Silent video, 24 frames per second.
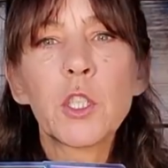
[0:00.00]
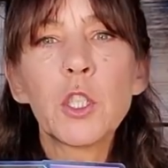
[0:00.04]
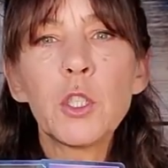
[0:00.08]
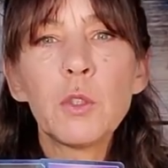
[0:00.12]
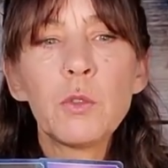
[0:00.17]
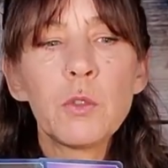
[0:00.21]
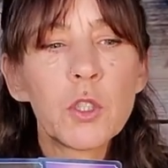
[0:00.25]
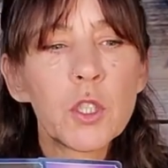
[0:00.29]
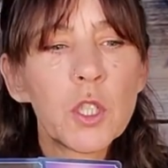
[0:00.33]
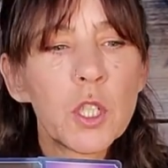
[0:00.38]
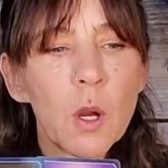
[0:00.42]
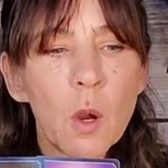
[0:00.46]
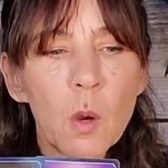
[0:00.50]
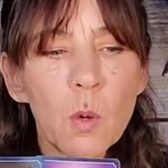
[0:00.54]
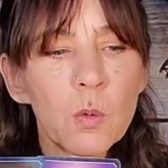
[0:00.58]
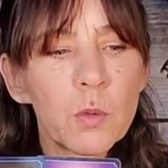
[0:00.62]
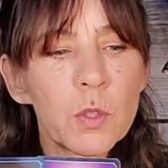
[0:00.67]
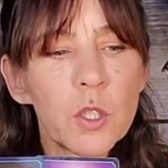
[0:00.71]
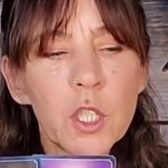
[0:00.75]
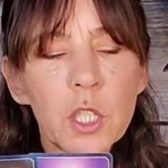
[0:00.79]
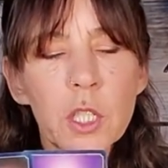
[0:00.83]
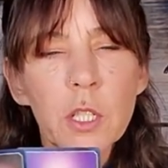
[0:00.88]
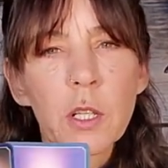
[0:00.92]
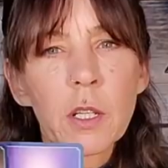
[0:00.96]

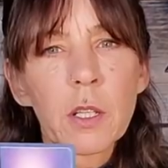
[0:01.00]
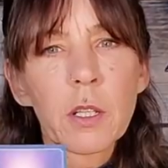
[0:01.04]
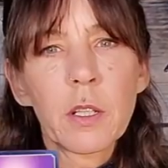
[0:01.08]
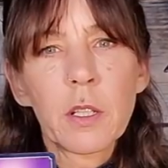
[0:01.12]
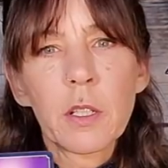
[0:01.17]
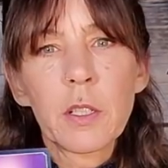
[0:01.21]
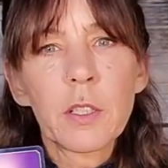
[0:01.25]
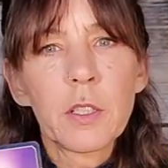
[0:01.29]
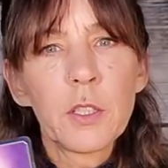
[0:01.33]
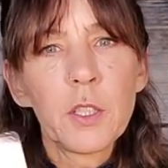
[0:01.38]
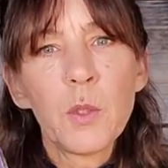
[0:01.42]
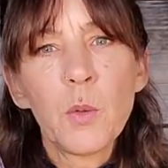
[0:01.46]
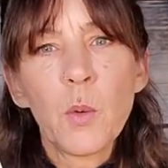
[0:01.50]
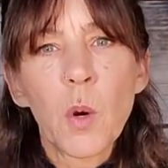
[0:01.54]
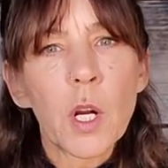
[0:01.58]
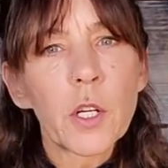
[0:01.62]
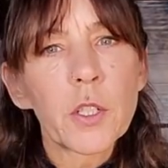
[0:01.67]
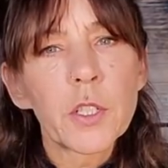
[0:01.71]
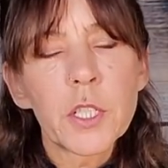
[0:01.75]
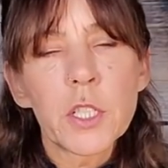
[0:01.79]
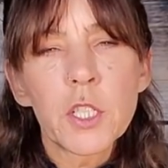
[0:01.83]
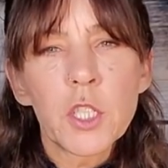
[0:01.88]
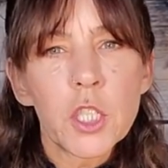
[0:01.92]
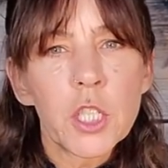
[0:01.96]
You
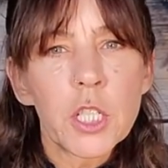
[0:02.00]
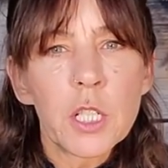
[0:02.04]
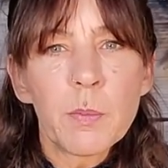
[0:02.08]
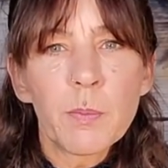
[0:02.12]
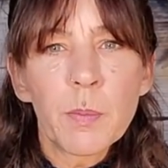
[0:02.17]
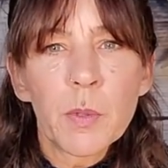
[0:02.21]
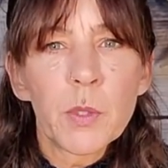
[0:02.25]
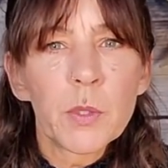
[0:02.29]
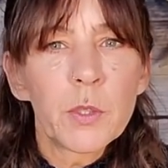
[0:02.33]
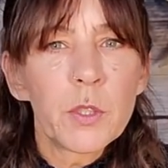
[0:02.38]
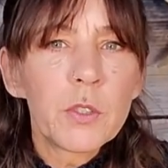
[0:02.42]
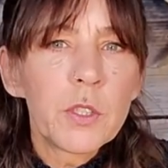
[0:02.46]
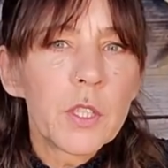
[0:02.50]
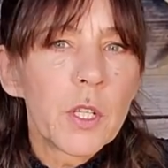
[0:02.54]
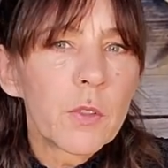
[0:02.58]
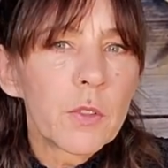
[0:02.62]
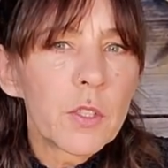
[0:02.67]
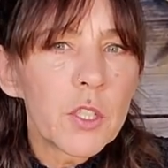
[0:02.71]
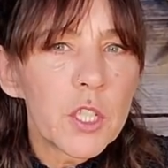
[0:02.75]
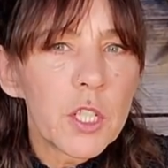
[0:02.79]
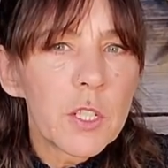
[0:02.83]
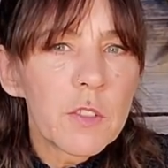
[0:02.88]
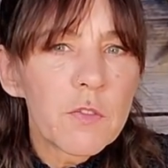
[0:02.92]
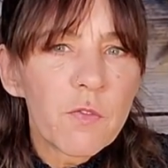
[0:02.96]
aren't a sheeple. You don't
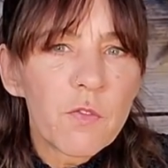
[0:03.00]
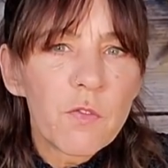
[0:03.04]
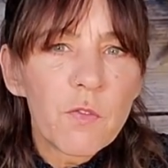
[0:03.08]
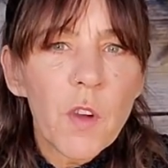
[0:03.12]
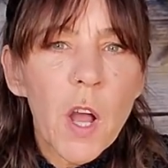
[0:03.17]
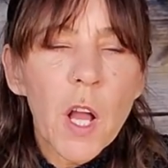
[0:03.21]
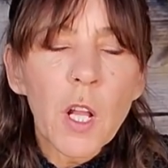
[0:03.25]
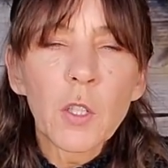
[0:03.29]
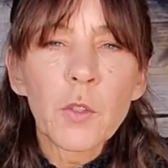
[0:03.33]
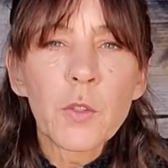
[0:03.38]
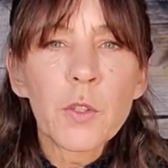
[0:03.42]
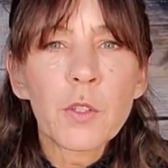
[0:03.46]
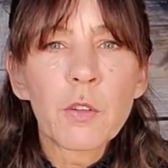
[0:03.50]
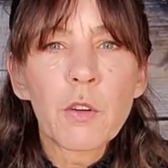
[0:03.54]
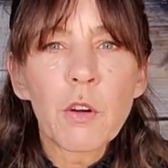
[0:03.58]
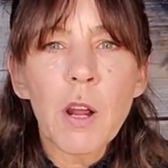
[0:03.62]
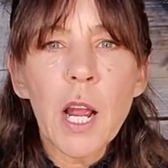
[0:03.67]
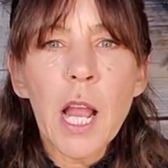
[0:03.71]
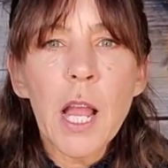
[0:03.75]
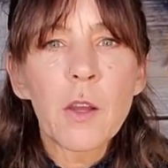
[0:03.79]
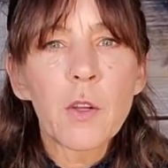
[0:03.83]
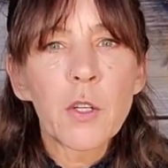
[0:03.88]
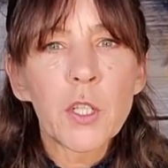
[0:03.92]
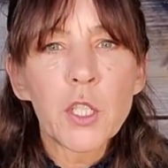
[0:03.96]
just follow the
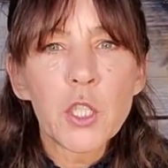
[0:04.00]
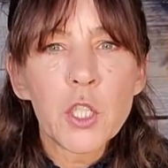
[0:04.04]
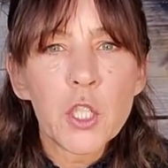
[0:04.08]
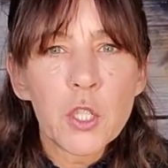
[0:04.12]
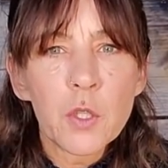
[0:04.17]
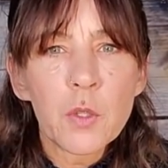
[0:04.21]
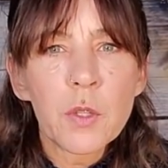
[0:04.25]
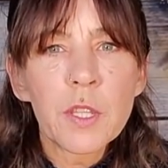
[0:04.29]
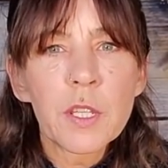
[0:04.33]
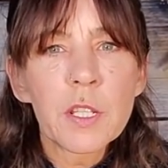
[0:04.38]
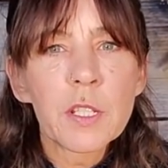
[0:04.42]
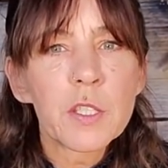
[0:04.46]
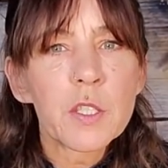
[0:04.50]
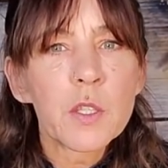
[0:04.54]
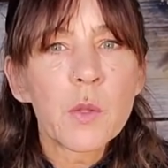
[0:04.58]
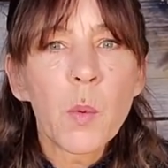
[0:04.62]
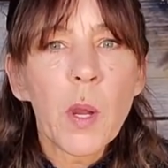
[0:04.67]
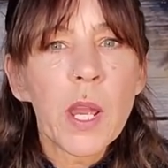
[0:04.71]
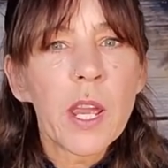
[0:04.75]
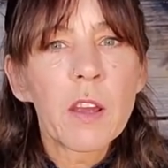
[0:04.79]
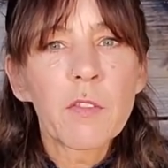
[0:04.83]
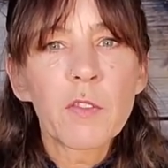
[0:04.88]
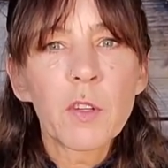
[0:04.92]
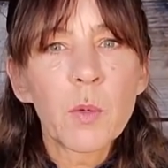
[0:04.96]
crowd and do things the
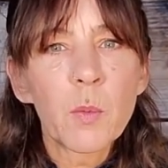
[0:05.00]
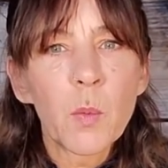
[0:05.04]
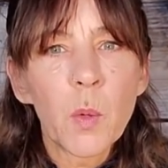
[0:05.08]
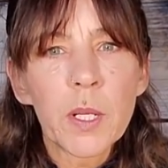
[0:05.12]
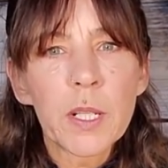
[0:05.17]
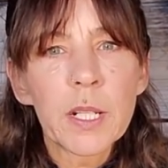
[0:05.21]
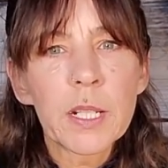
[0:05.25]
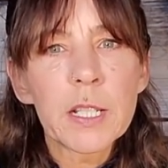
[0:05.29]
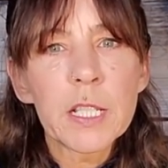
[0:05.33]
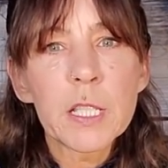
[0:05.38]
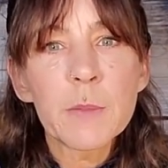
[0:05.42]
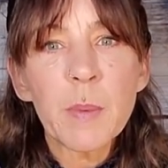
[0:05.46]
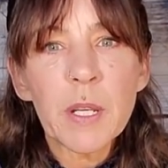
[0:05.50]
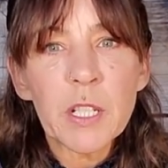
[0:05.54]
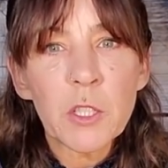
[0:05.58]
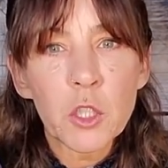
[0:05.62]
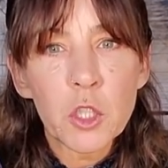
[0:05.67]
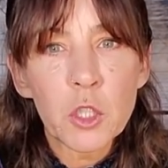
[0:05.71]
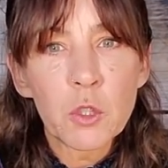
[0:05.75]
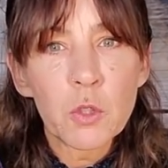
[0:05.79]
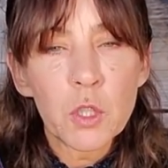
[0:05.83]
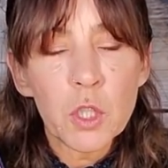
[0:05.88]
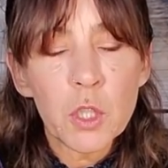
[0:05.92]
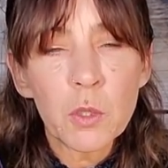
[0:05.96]
way everyone expects
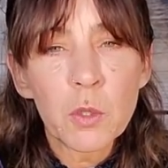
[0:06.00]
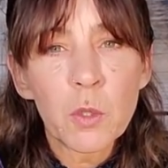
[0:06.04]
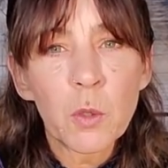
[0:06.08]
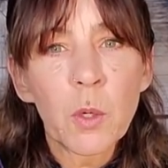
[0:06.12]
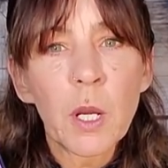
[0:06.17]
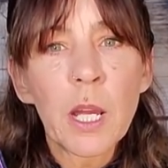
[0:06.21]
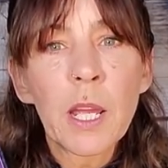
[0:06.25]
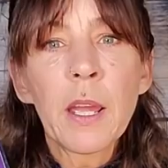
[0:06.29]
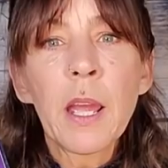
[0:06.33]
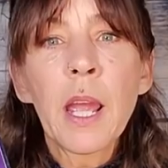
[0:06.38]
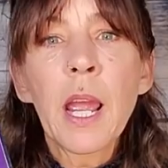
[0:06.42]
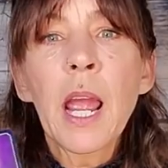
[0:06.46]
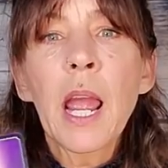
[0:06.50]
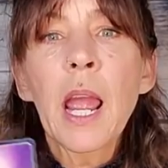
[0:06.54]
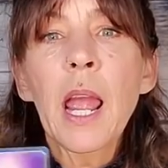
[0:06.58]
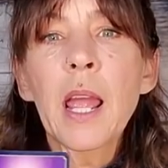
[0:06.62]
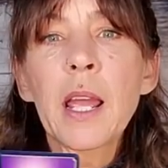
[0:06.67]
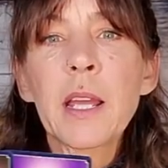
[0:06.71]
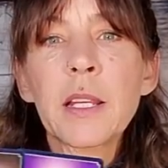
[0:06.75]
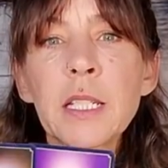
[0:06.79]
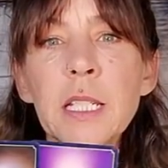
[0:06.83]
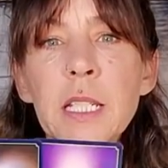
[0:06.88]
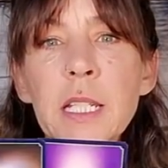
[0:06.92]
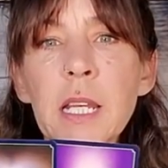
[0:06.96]
you to.
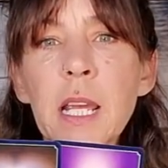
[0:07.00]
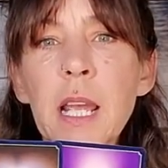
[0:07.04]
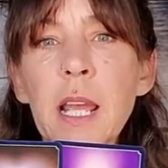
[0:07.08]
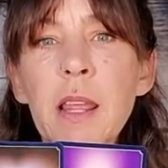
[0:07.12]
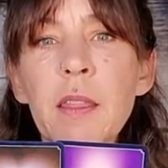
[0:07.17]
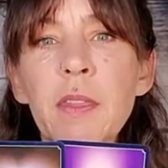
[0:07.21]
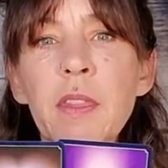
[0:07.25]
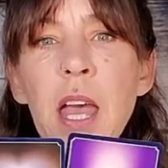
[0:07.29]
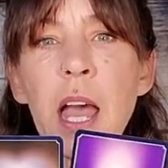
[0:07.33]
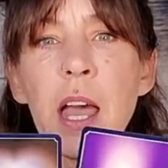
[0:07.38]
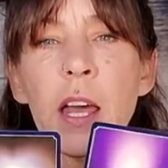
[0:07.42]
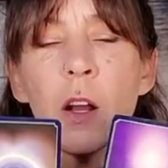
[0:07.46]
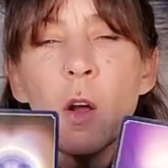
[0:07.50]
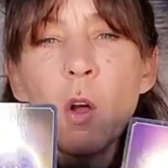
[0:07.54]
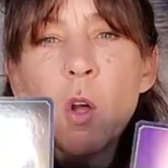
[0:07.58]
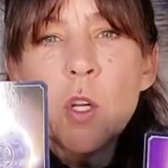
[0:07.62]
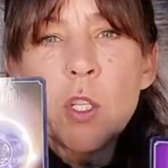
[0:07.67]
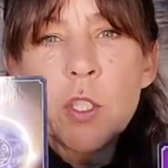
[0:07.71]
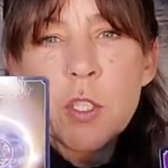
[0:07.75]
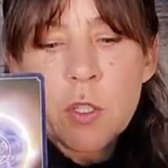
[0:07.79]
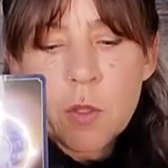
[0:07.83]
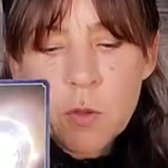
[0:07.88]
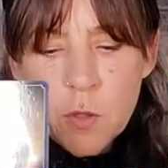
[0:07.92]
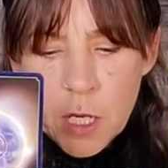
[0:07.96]
And that
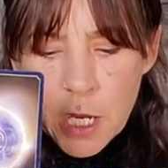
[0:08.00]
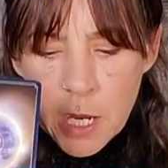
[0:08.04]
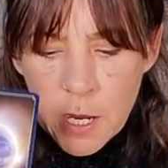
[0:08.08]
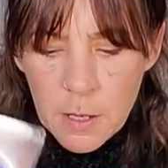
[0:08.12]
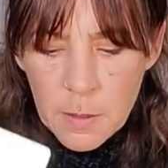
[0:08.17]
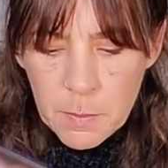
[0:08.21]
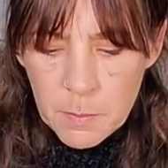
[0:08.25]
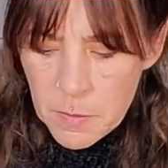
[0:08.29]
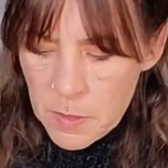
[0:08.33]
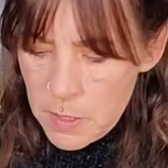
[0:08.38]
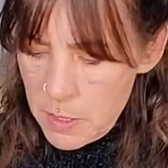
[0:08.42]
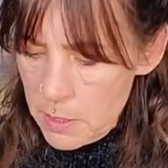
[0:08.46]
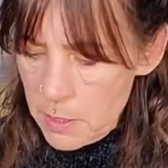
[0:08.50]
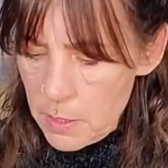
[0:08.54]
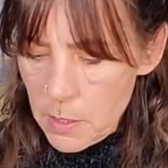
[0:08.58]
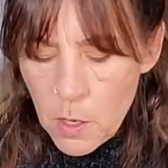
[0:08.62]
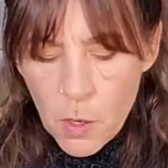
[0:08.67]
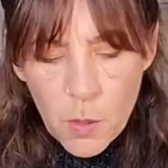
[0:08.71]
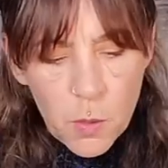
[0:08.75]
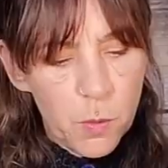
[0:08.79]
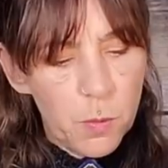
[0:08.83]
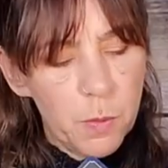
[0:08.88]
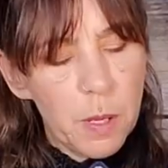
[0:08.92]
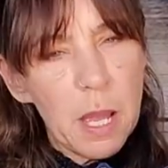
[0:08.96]
also comes,
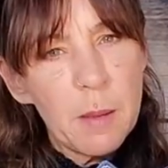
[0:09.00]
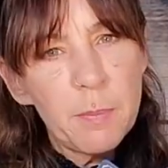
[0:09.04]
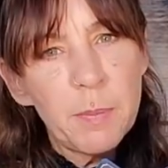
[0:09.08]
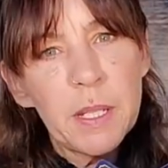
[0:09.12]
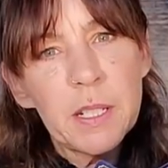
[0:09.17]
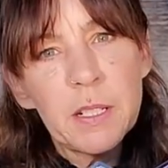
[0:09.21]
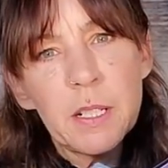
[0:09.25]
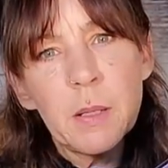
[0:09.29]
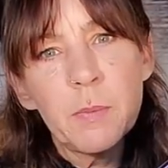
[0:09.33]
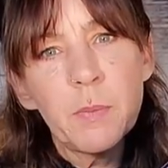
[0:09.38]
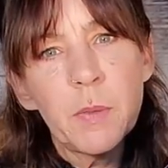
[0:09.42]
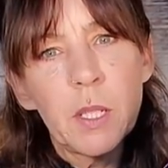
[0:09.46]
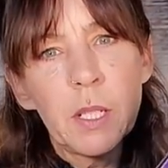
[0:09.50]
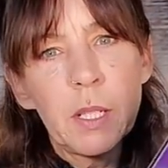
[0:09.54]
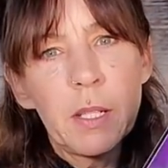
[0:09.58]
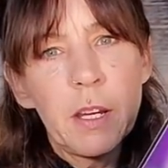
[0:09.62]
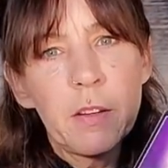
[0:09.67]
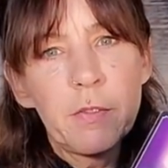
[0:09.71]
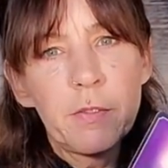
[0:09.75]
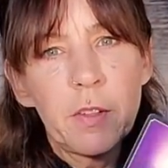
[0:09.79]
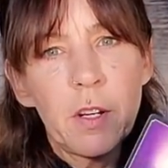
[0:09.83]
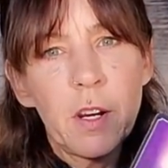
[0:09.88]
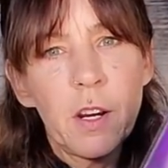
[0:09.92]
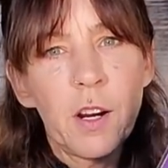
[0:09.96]
I picked up the
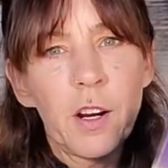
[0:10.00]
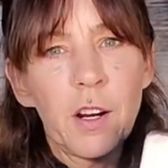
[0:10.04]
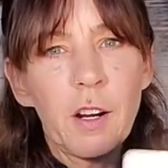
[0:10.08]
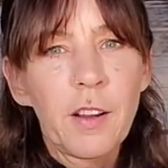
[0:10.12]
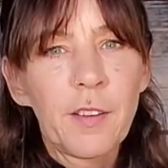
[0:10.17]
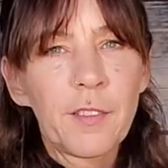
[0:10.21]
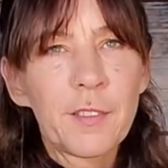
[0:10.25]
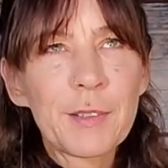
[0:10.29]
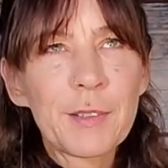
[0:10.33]
love card.